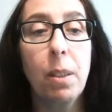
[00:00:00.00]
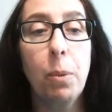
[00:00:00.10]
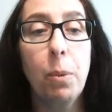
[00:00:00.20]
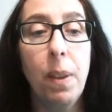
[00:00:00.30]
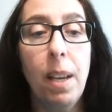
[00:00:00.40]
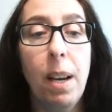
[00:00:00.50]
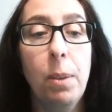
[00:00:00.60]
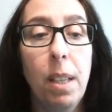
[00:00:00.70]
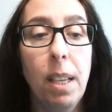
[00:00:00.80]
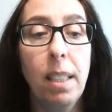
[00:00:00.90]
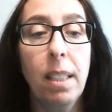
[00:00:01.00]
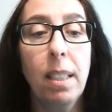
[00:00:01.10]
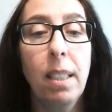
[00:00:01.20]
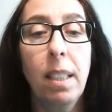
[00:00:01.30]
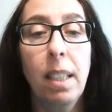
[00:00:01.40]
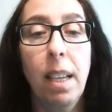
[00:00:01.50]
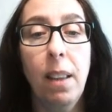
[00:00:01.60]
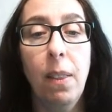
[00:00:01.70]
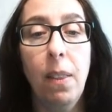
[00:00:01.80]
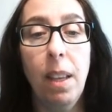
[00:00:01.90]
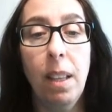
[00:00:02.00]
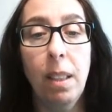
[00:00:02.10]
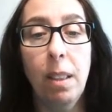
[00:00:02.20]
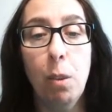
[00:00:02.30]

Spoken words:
with the outline, and then